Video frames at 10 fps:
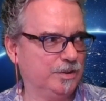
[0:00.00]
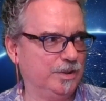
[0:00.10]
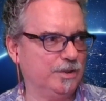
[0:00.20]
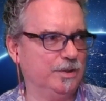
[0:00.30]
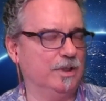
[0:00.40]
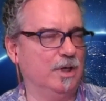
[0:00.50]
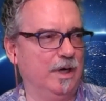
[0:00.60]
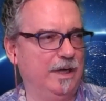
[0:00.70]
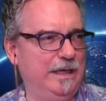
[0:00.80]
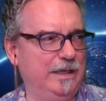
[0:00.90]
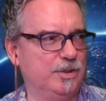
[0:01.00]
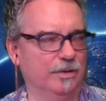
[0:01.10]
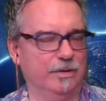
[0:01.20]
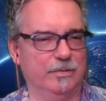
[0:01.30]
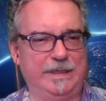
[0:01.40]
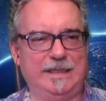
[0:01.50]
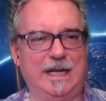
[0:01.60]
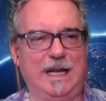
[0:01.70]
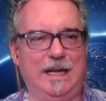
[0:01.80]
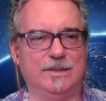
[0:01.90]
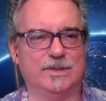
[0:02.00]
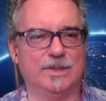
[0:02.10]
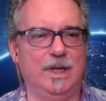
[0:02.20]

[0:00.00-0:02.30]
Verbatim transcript: just your guardian angel and three guides.